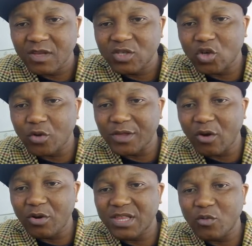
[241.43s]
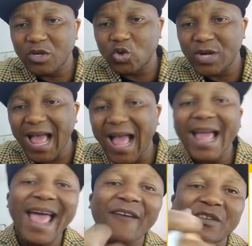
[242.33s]
So the only thing we do not
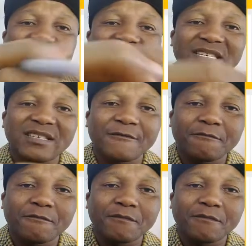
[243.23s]
have is